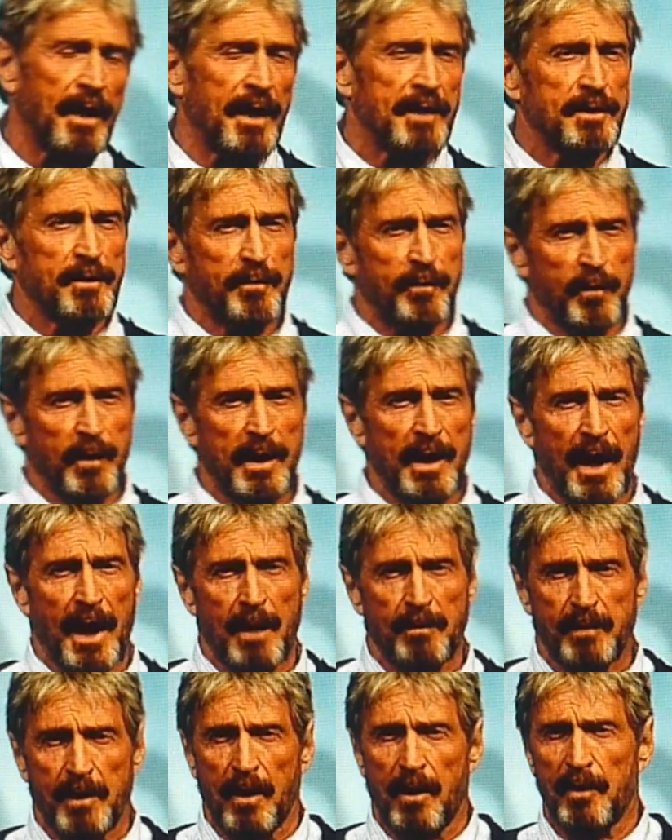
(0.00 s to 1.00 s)
has a free
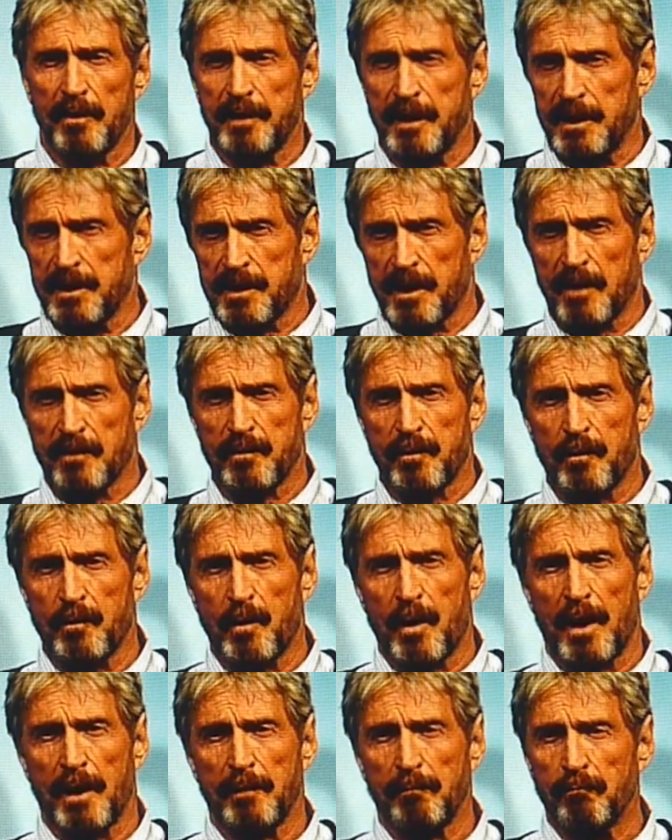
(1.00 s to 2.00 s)
app called Decentral
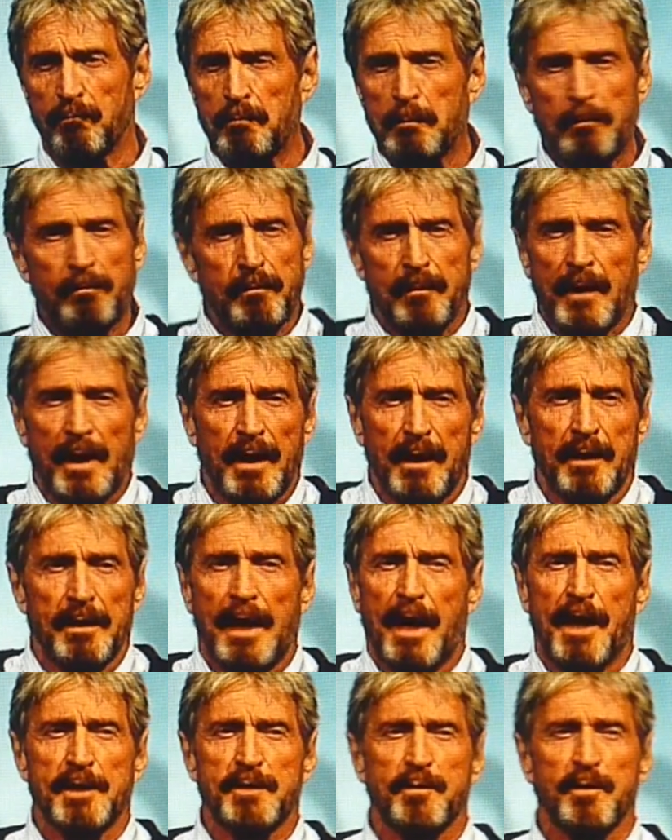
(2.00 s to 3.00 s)
One, and it
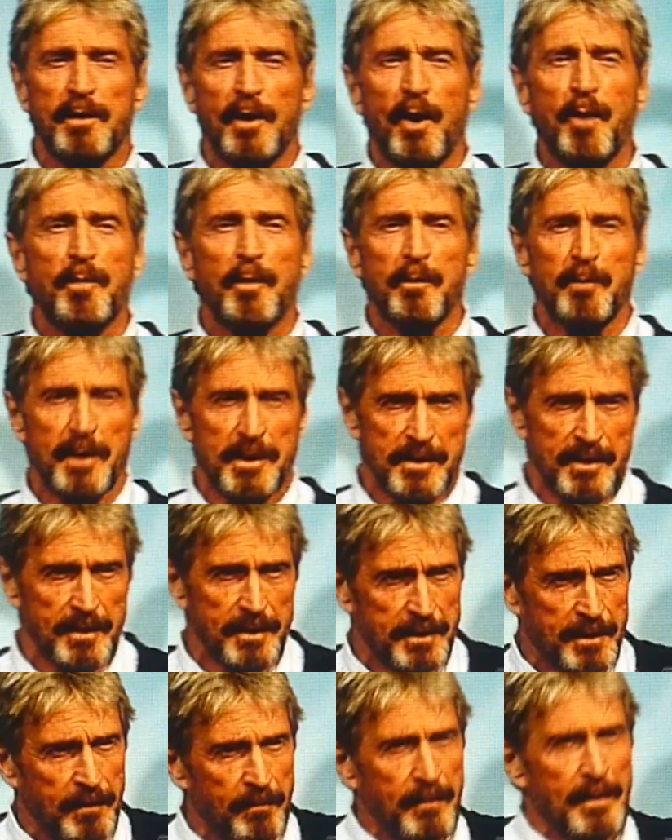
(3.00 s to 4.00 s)
asks for no
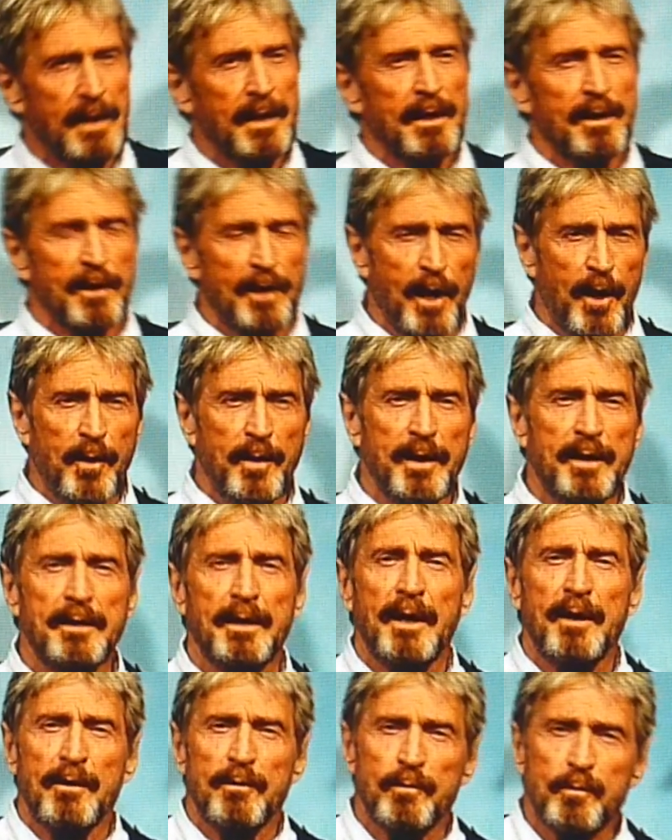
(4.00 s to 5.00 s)
permissions. Load it,
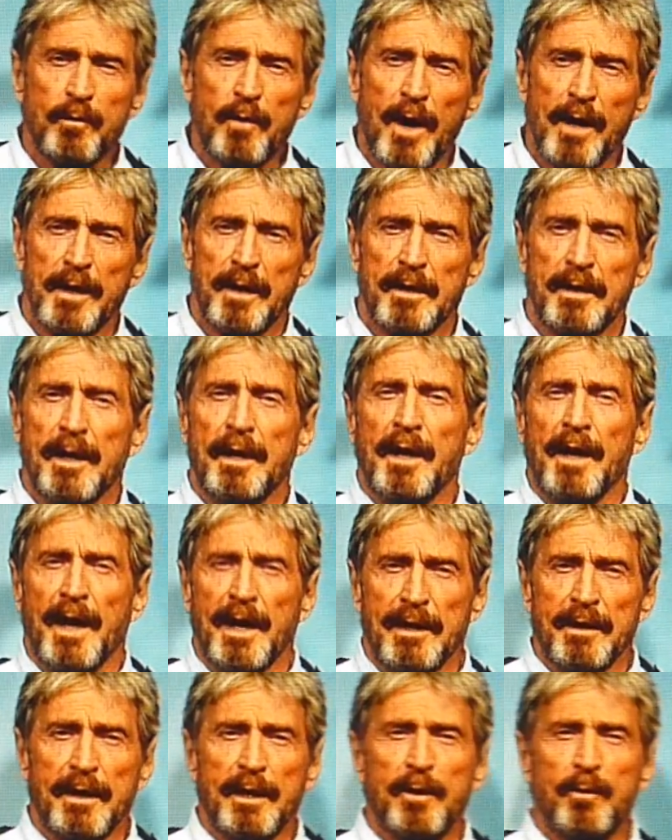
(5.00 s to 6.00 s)
run it,
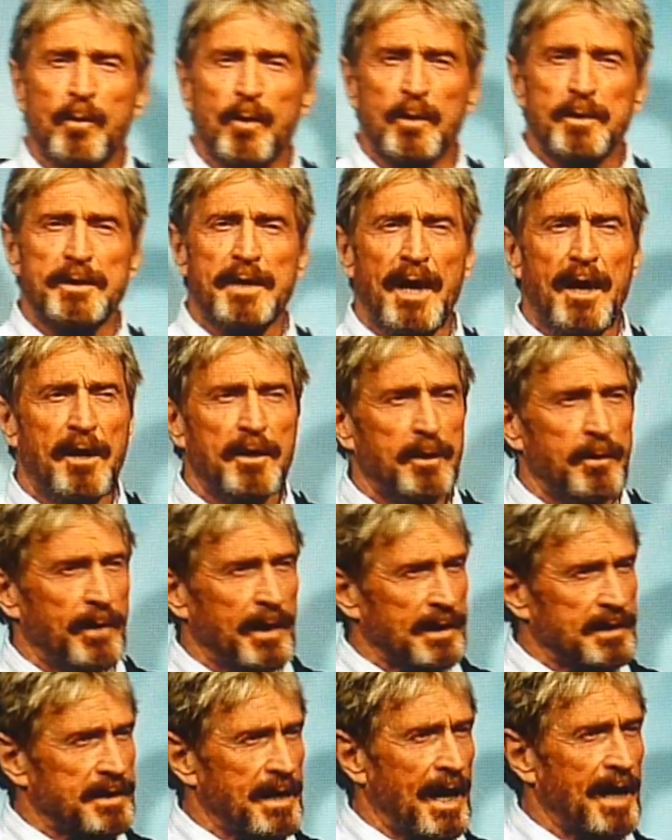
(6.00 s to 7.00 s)
and it will tell you
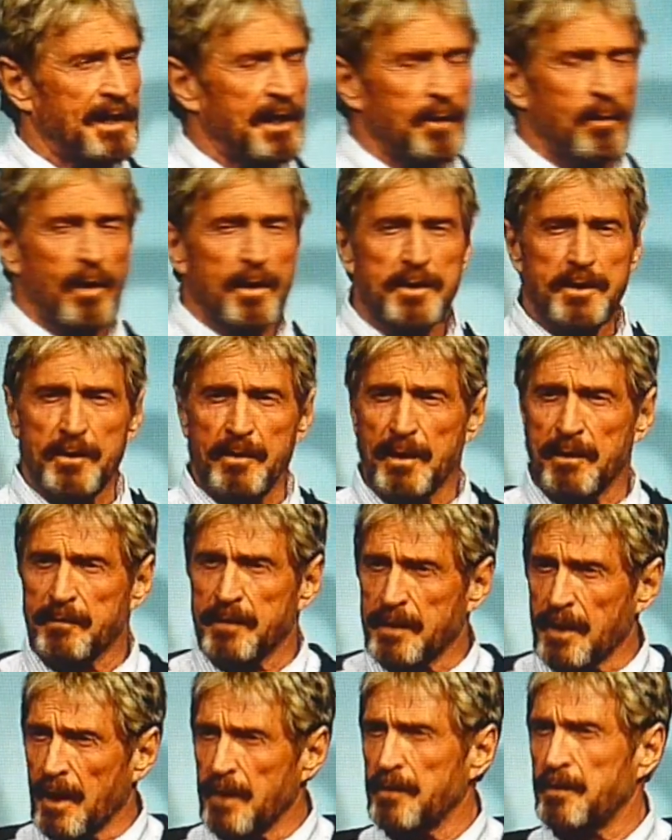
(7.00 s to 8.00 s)
exactly what you
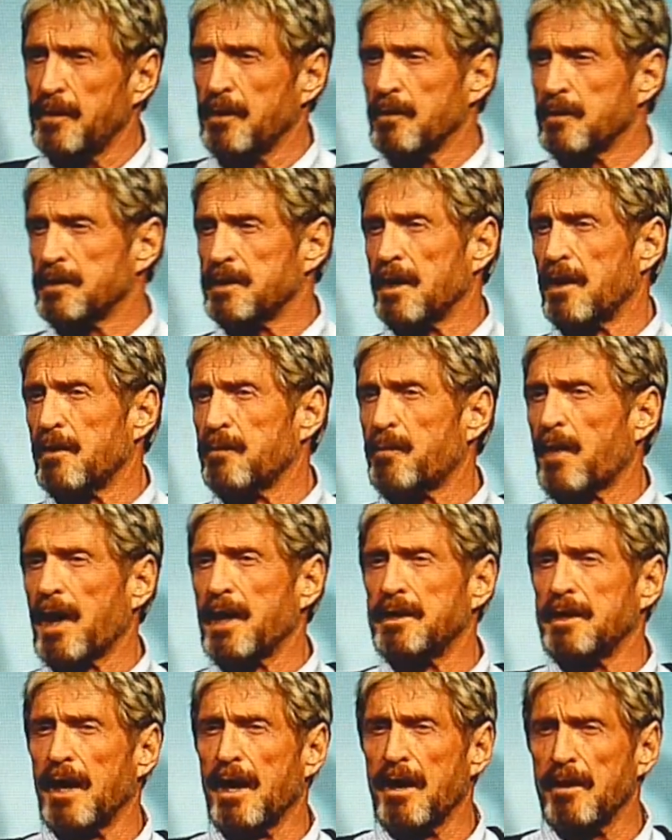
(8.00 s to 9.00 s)
have done to yourself by
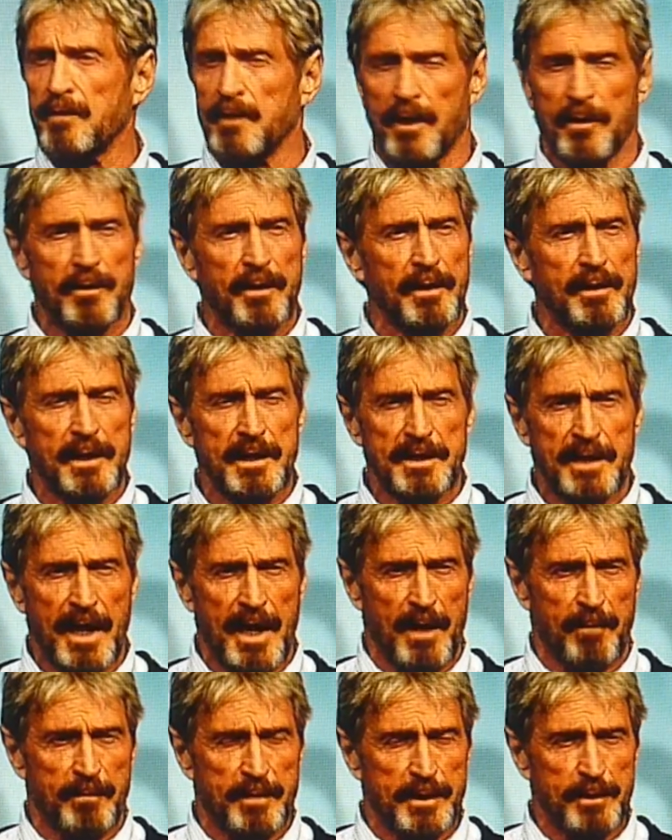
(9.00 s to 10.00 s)
downloading these
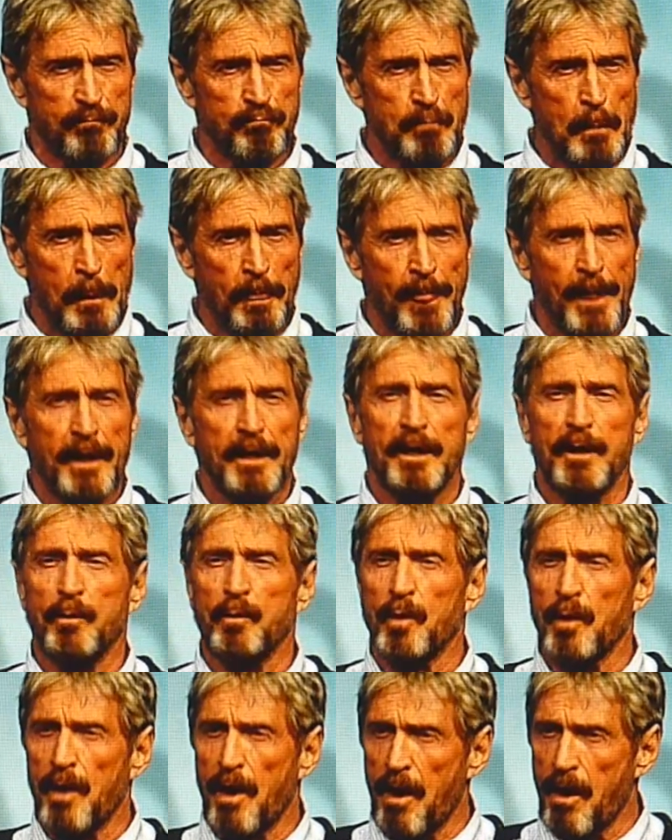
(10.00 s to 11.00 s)
apps. It
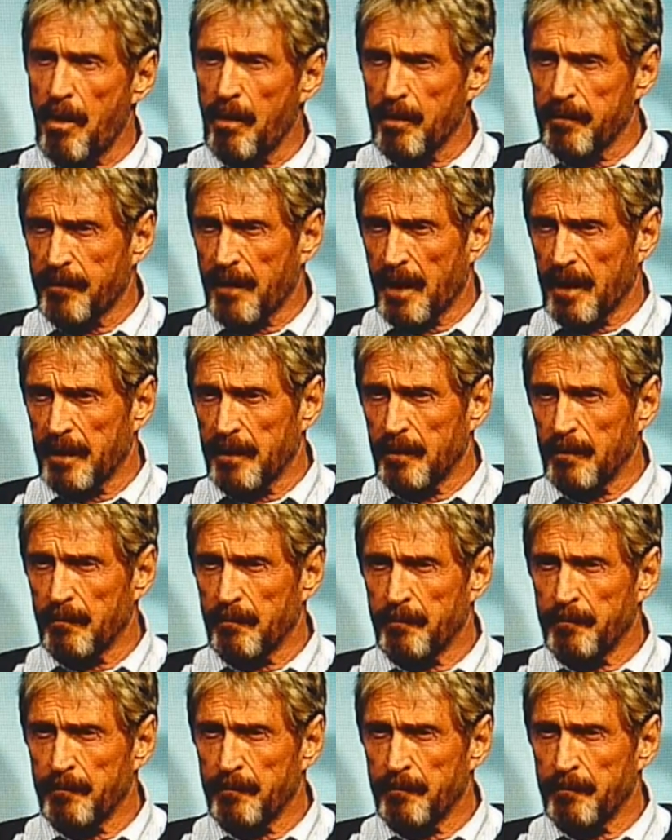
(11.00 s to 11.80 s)
will horrify you.